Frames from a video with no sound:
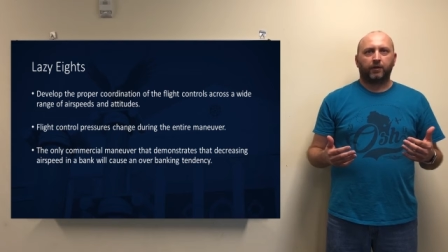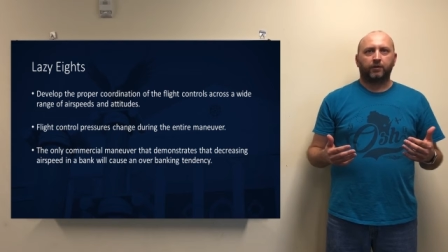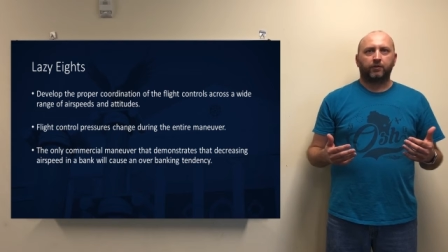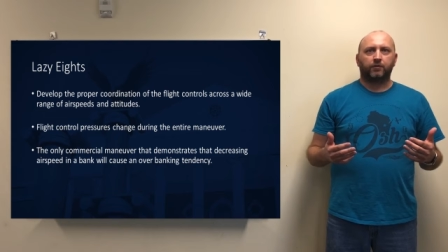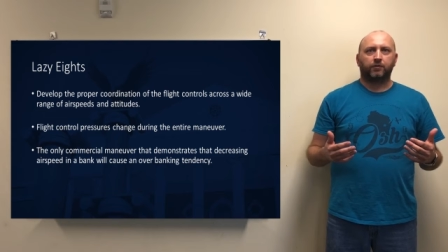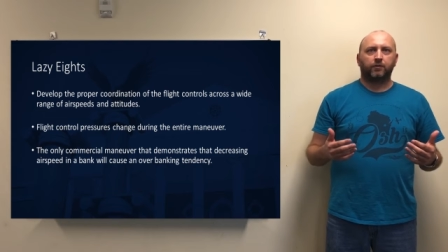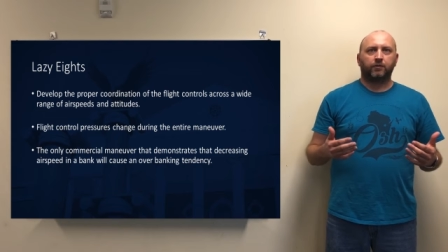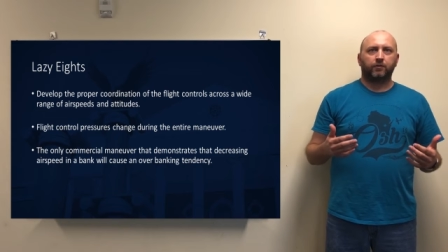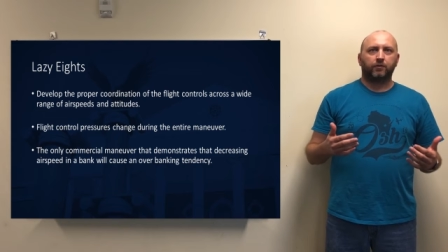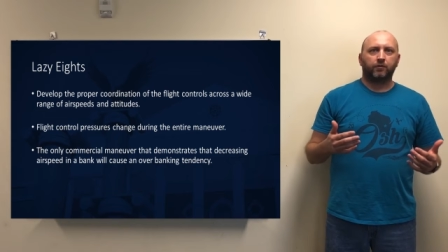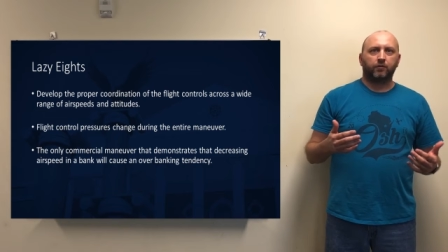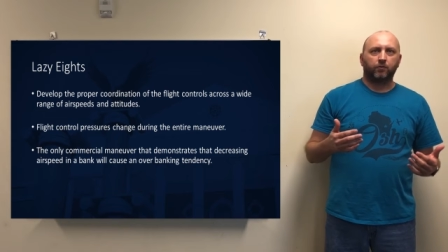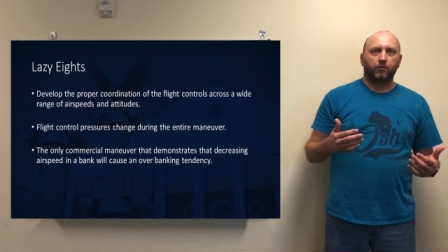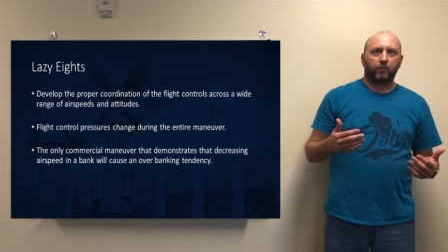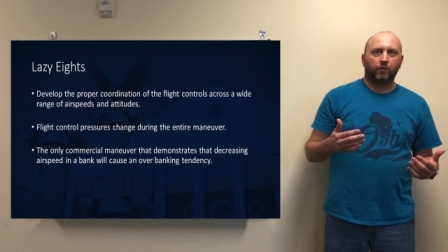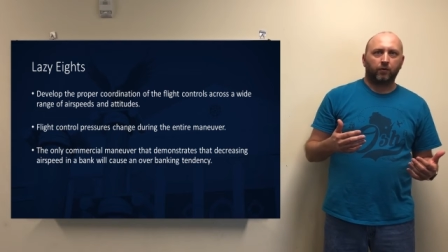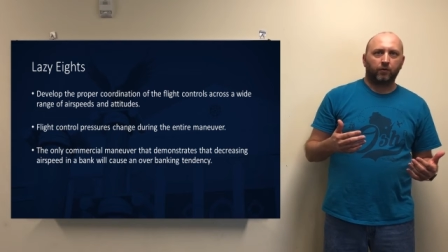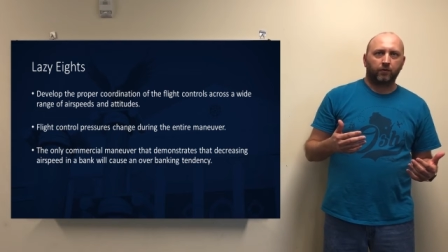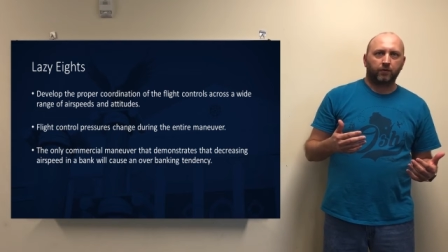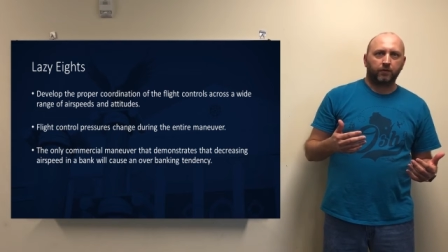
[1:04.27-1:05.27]
pressure, your
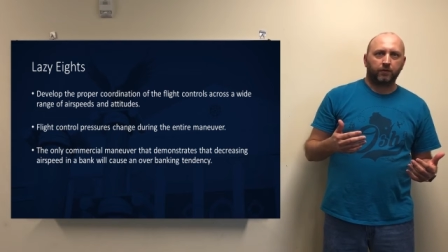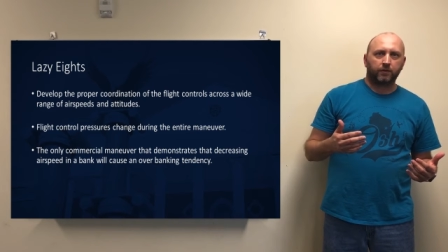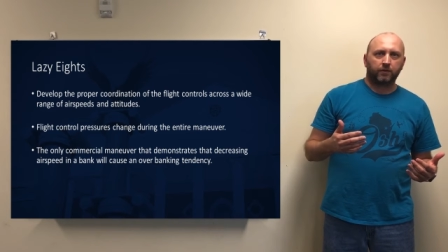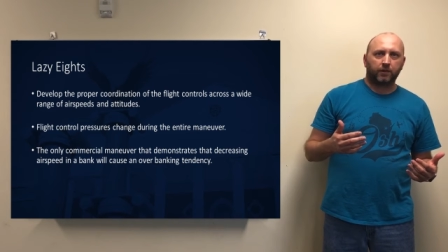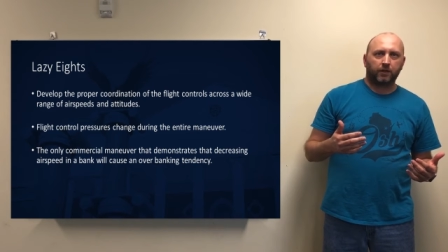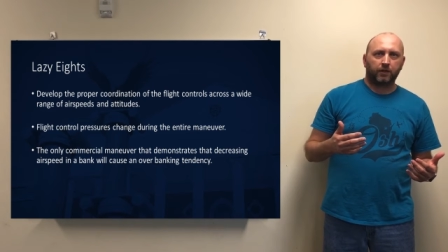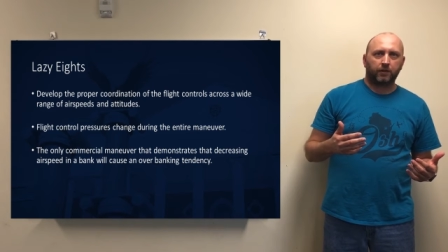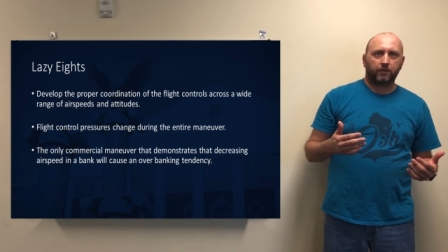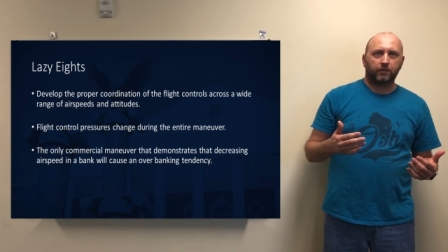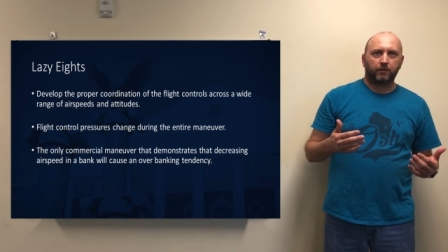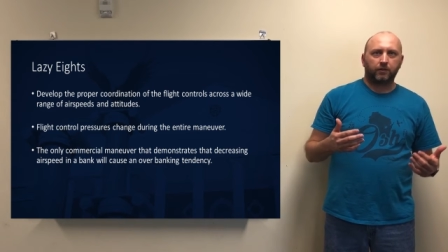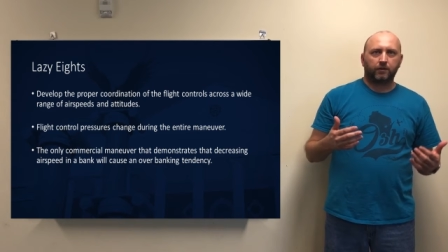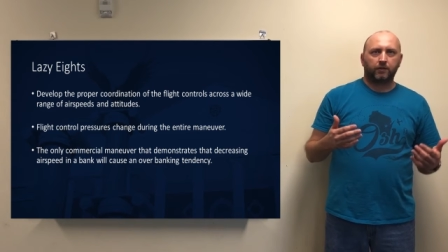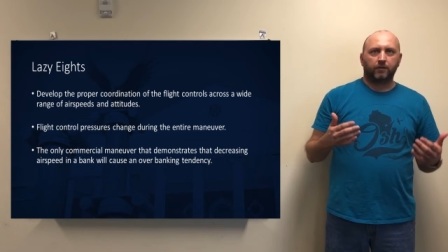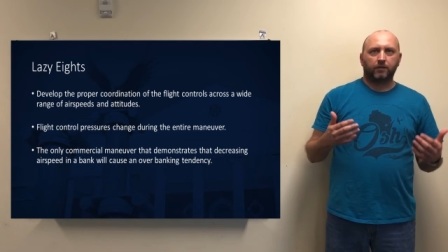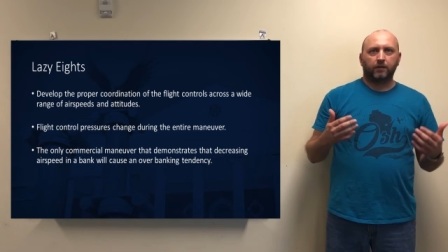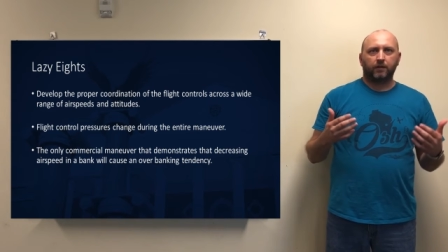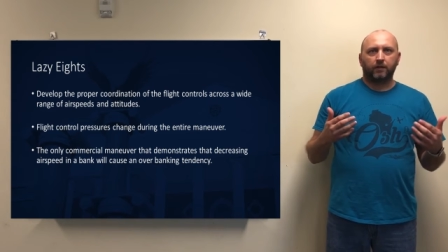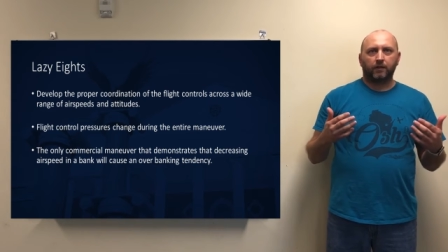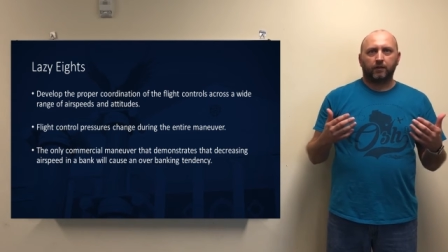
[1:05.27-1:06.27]
rolls
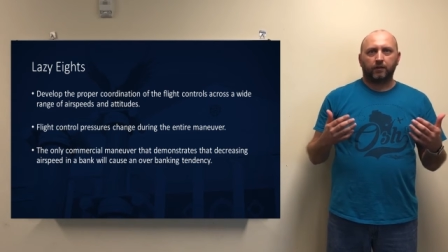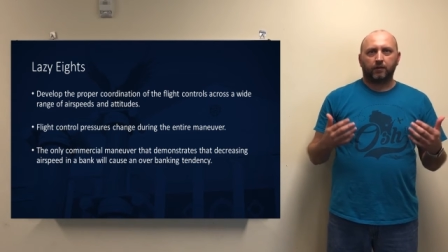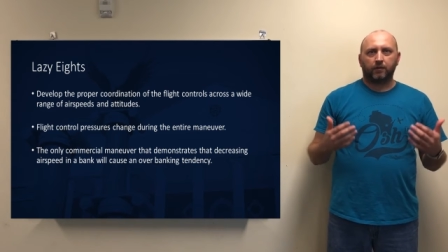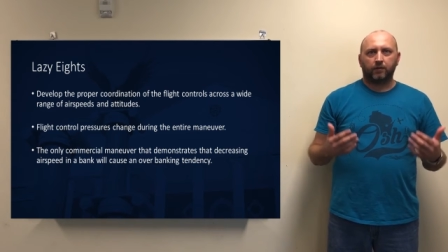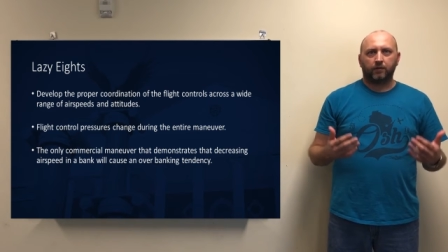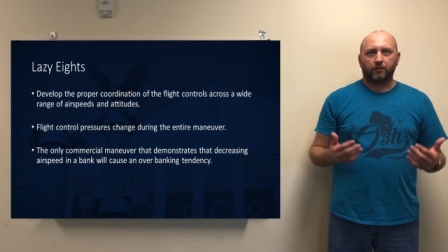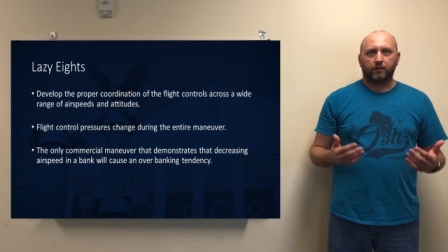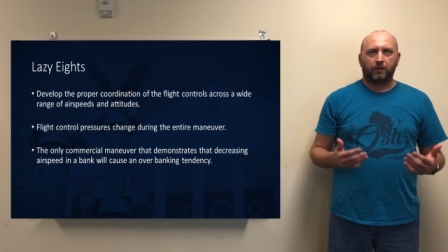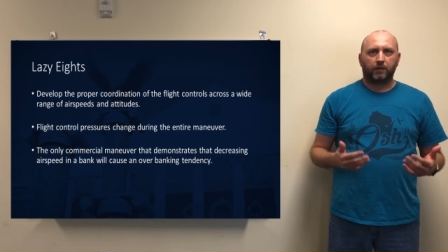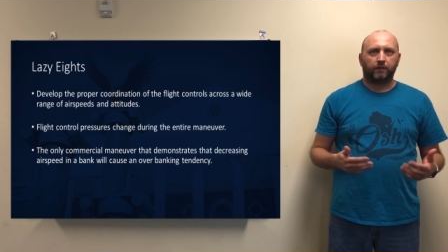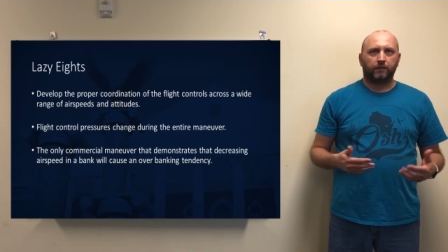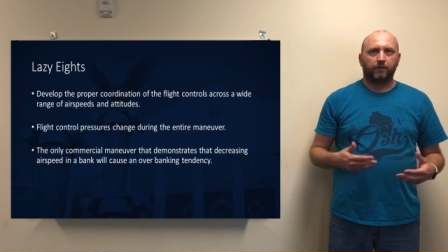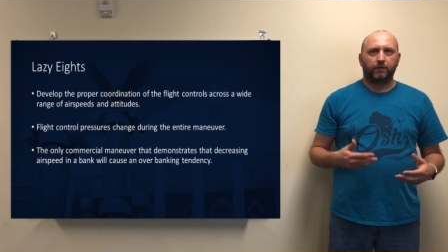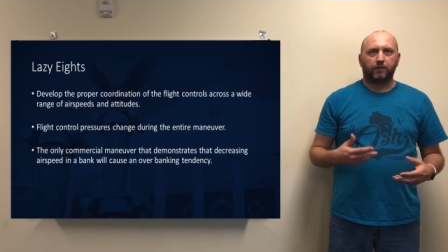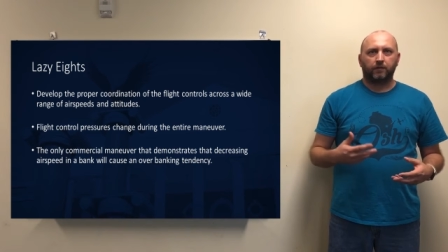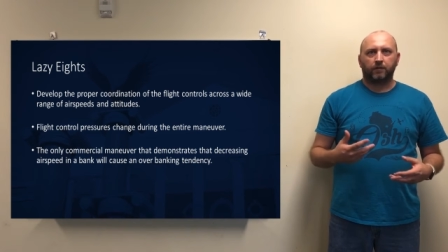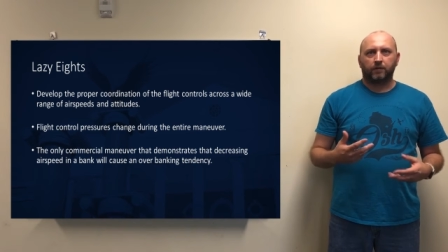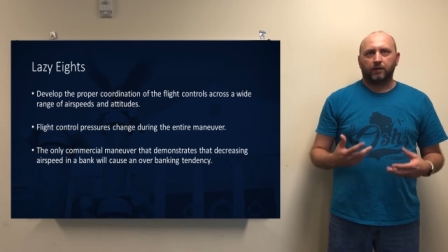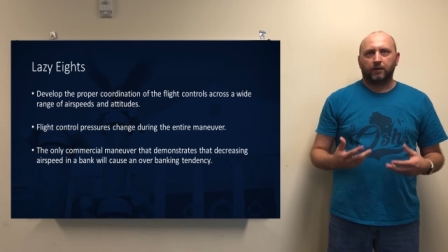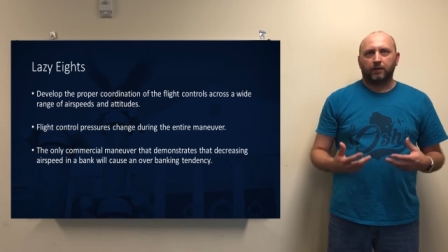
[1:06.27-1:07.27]
changing, you're
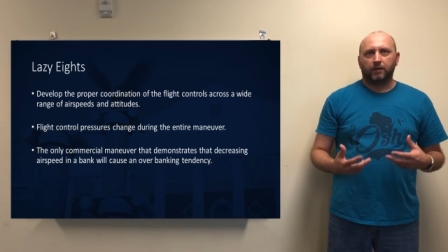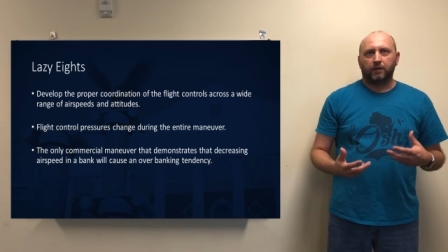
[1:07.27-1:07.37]
never